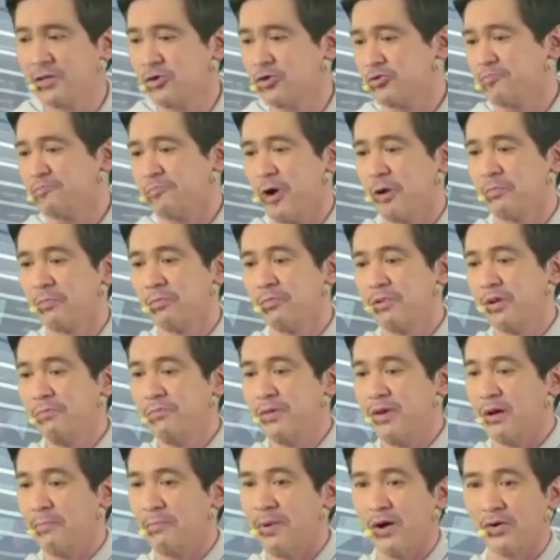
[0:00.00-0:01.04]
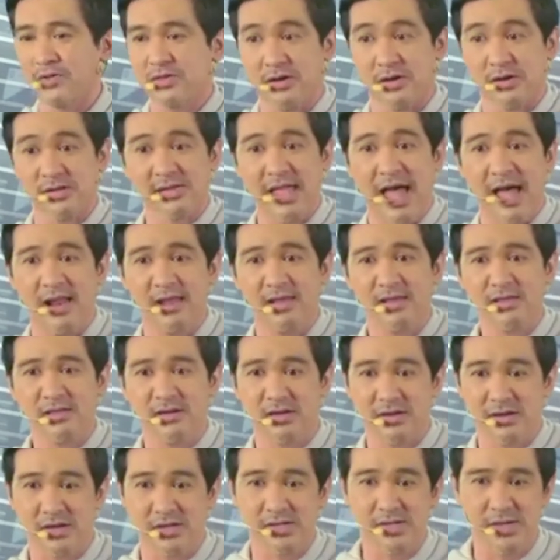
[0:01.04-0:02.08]
It could probably be about your talent
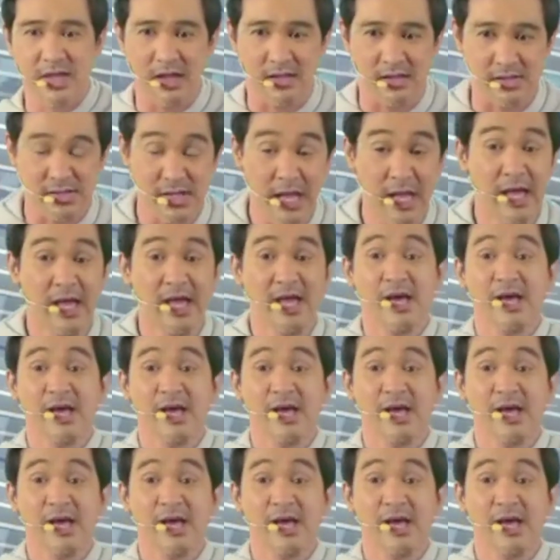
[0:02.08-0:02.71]
or your skills.